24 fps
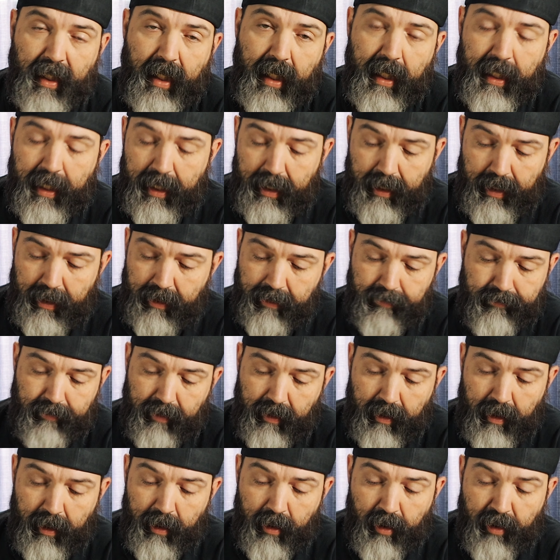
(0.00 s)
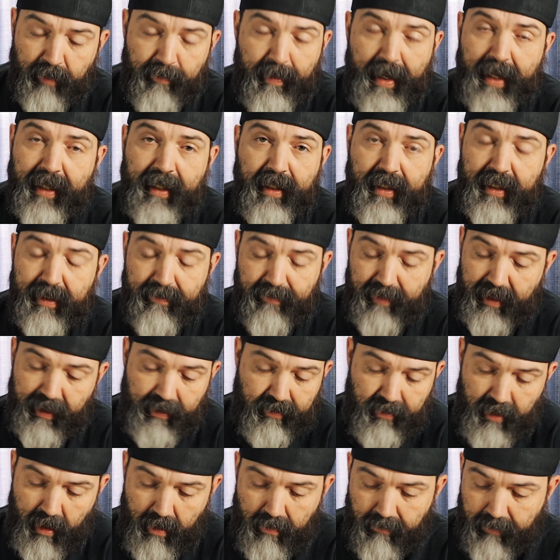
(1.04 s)
I, I, I automatically am
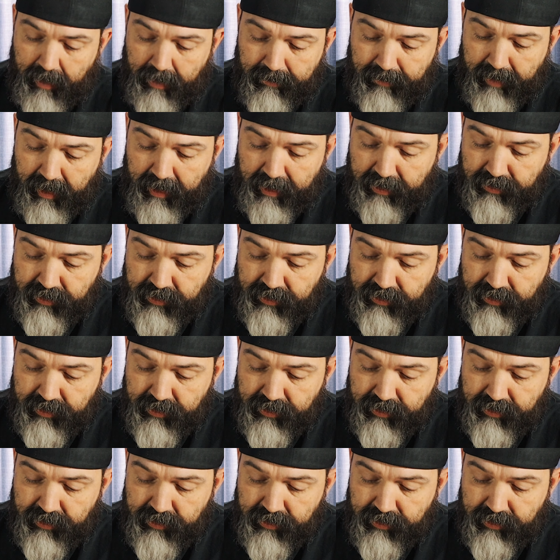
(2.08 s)
like, no, I'm not